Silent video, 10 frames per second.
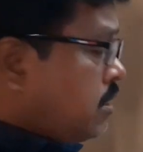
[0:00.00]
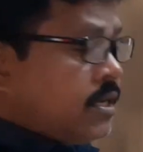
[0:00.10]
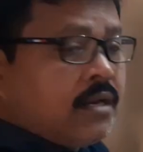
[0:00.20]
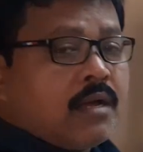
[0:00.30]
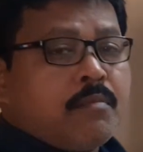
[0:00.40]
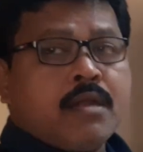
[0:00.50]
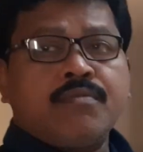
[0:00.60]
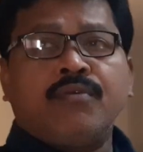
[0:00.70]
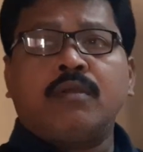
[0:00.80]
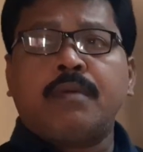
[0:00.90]
critical comment.
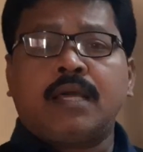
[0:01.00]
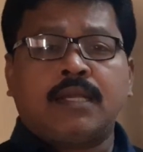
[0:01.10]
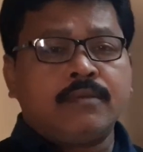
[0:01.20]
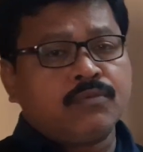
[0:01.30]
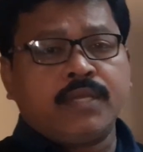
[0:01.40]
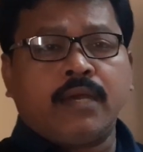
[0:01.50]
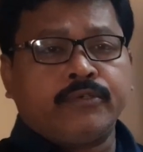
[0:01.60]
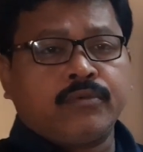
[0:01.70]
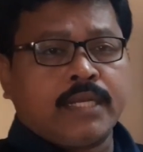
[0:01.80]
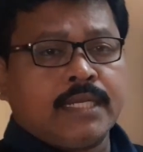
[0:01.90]
Four paragraphs we have
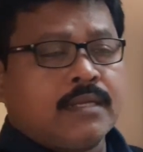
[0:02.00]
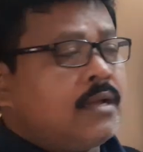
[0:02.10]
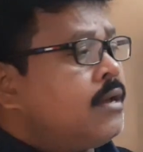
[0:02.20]
to write.